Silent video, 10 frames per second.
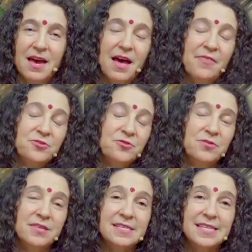And the
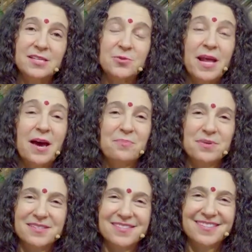truth is, that's what
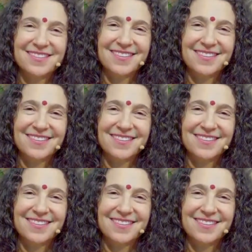happens.